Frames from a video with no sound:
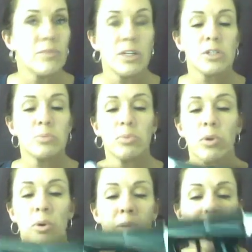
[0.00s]

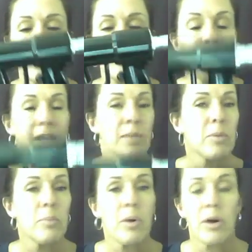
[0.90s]
explore them, take them
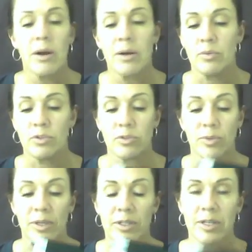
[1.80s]
apart, which is
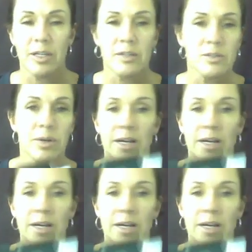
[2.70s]
why the tanning store